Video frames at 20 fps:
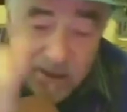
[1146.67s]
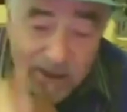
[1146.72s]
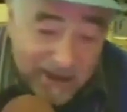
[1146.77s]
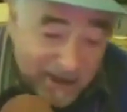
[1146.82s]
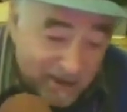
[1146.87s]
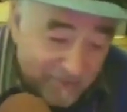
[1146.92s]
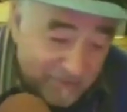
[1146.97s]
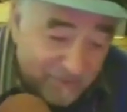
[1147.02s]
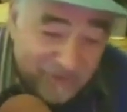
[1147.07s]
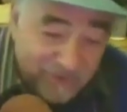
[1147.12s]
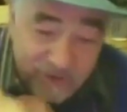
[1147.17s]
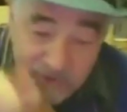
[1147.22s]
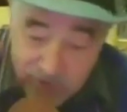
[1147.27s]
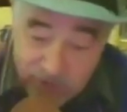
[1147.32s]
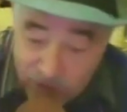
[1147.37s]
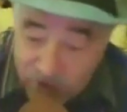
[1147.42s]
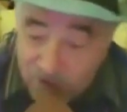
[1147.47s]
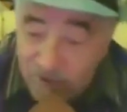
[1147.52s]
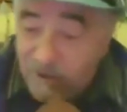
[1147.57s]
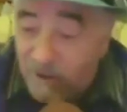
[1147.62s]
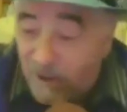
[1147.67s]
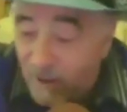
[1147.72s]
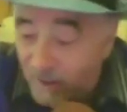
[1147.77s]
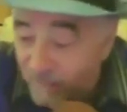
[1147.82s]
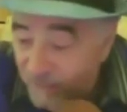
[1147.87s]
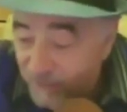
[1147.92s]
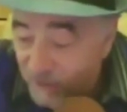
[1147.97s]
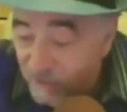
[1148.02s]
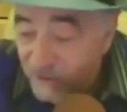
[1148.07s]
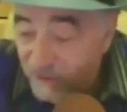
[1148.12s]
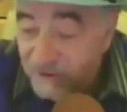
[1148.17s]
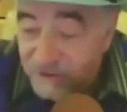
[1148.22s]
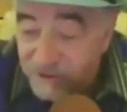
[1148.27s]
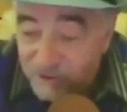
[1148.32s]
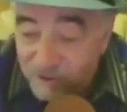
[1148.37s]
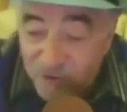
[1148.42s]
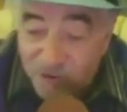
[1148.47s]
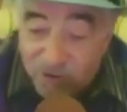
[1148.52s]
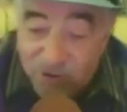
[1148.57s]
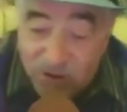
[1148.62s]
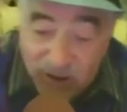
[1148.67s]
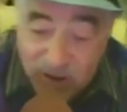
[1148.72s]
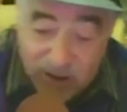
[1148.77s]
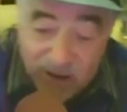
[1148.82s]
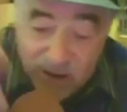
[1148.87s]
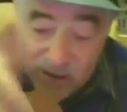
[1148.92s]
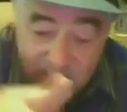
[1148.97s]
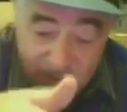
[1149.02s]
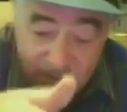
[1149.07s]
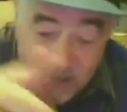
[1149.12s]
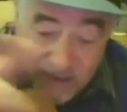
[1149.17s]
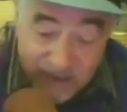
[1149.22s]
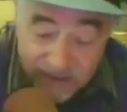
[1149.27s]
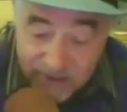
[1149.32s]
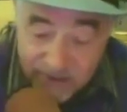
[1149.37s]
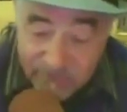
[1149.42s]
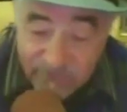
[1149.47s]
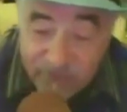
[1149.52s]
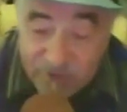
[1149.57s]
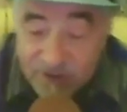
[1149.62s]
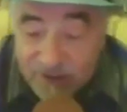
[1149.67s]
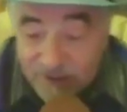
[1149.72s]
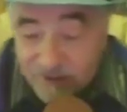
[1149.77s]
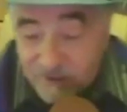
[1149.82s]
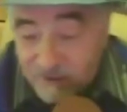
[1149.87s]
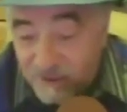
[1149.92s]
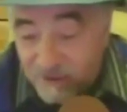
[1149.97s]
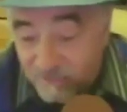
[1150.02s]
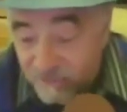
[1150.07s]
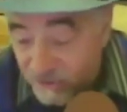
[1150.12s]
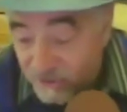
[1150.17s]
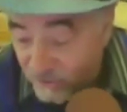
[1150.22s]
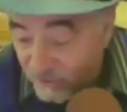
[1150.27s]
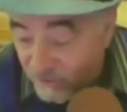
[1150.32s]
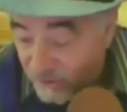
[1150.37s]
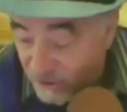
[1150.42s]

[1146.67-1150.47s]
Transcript: Every doorknob in Queens, New York, I hung get out the vote. I thought I was doing